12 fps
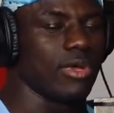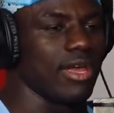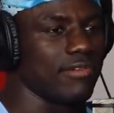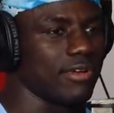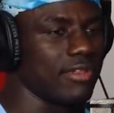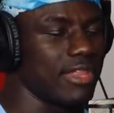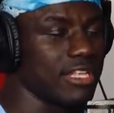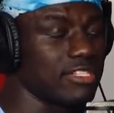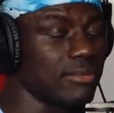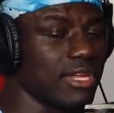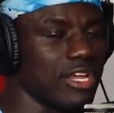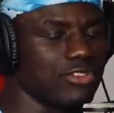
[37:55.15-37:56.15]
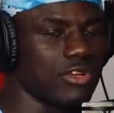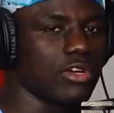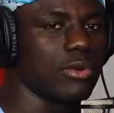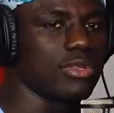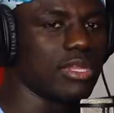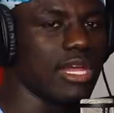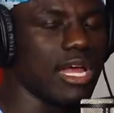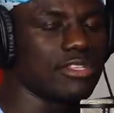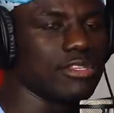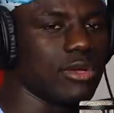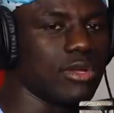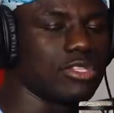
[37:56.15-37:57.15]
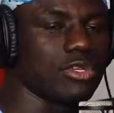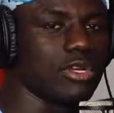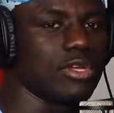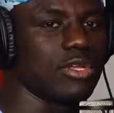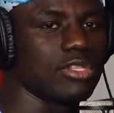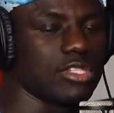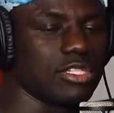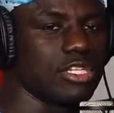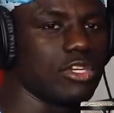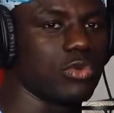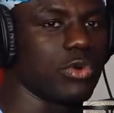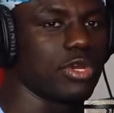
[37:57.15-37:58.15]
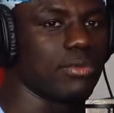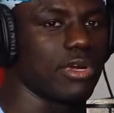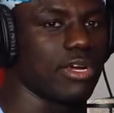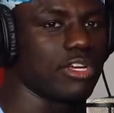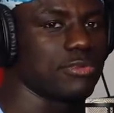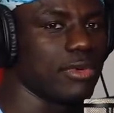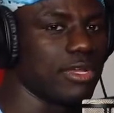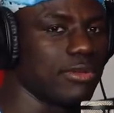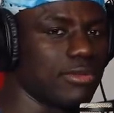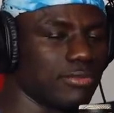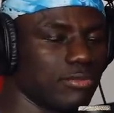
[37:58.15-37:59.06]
whatever. That's something I struggle with a lot. So it's a it's a continued work in progress, but